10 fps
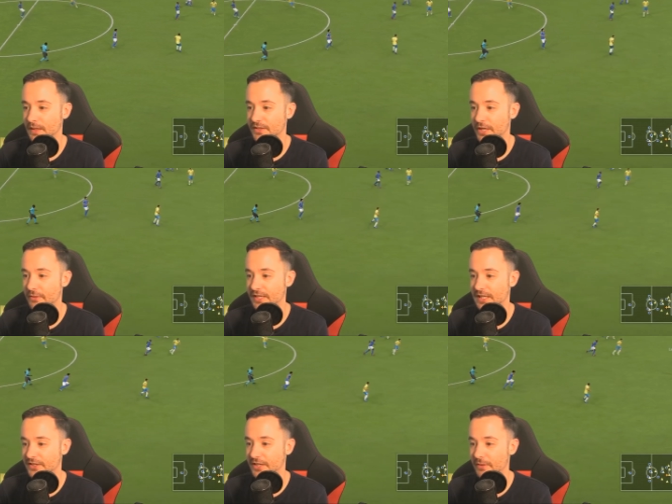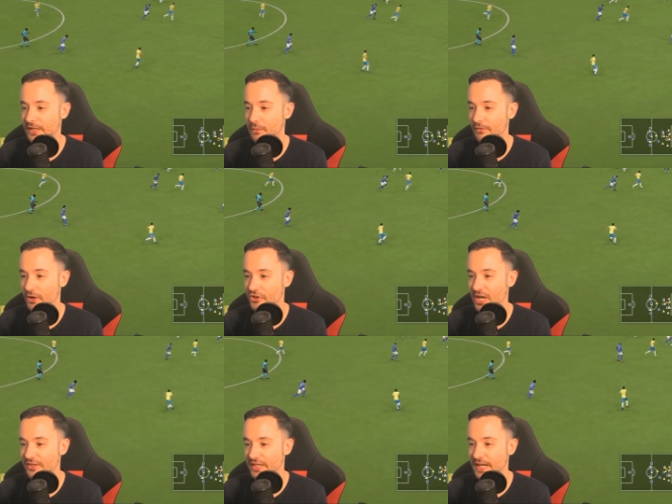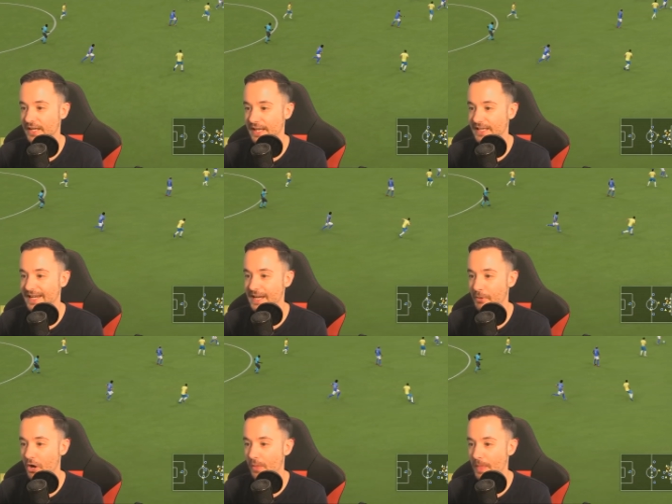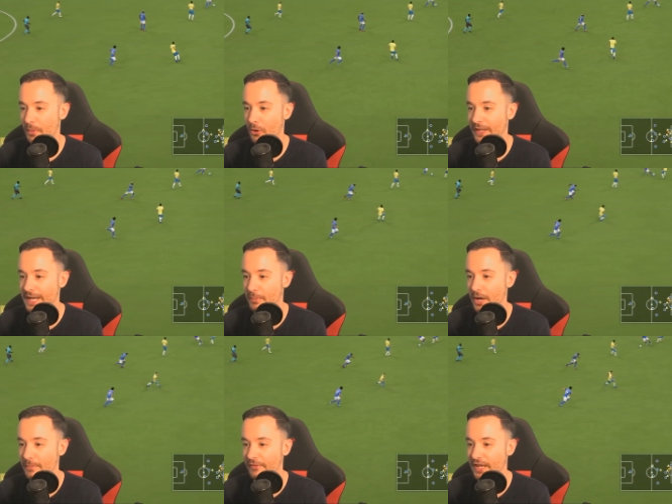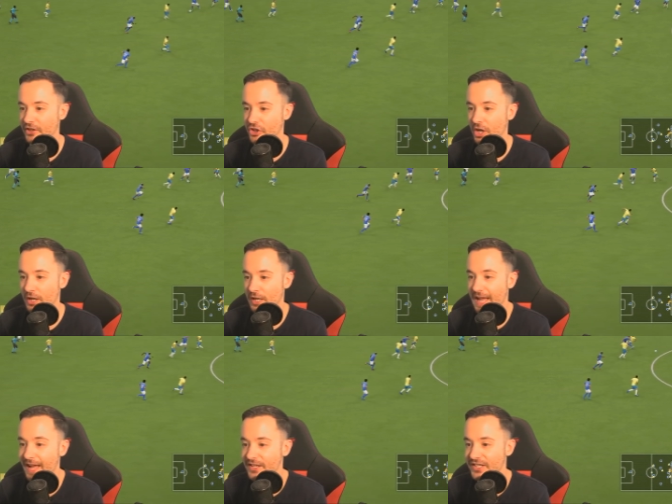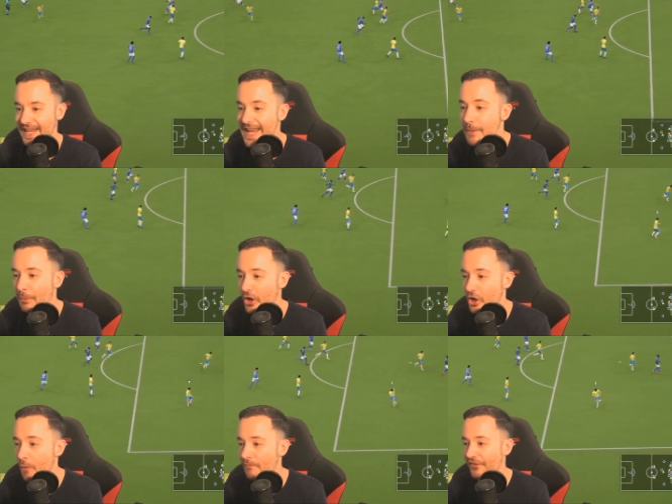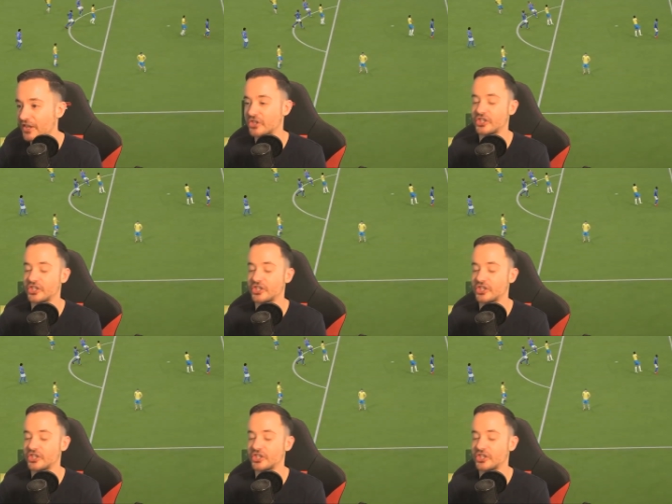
Let's do this. Let's do this. We've got a chance here. Here's Ibra on the ball. Ibrahimovic. Guys, Ibra gone for the